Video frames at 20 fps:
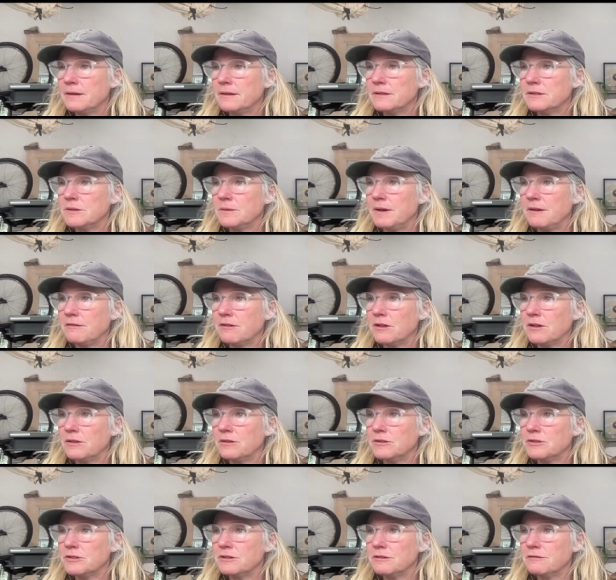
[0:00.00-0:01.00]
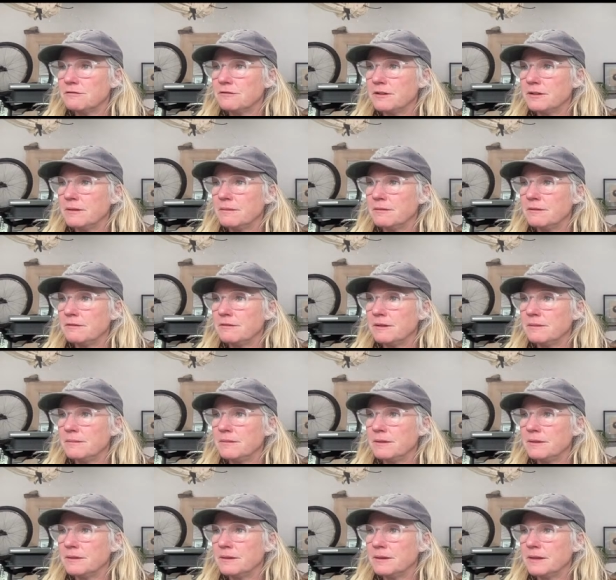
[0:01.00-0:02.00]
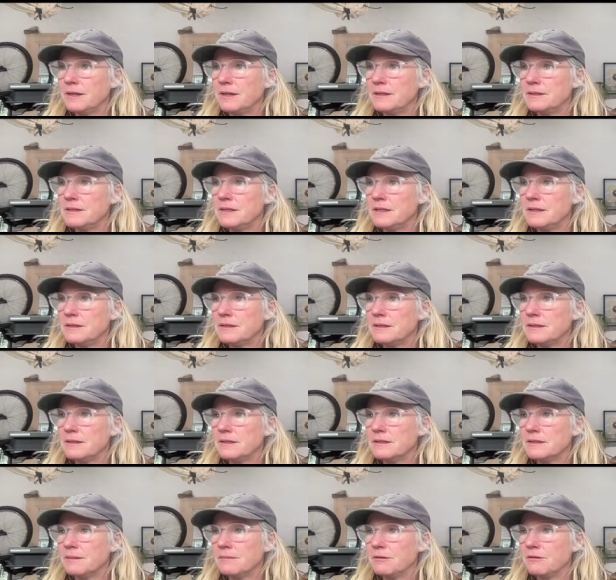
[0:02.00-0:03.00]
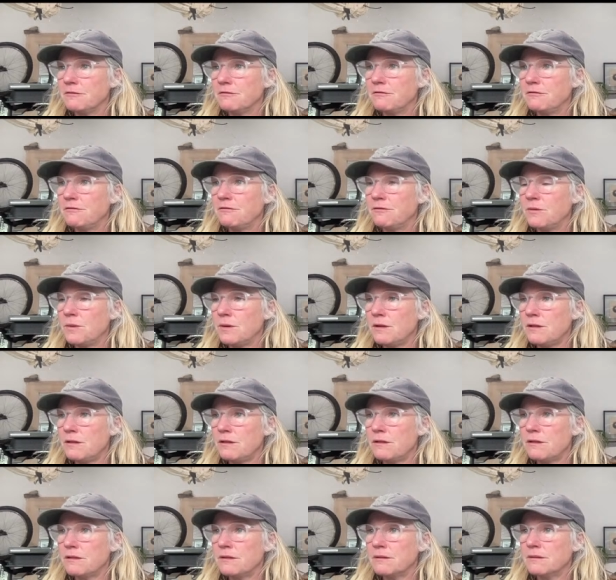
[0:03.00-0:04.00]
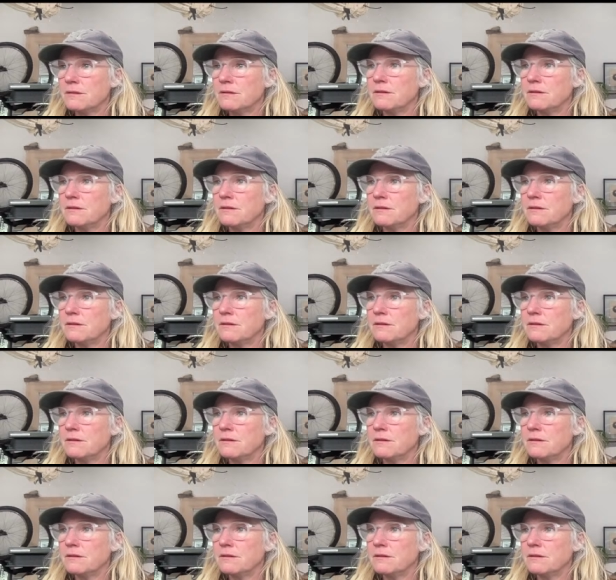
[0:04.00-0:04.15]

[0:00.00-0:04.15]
So we have a closure from November 18th to December 4th.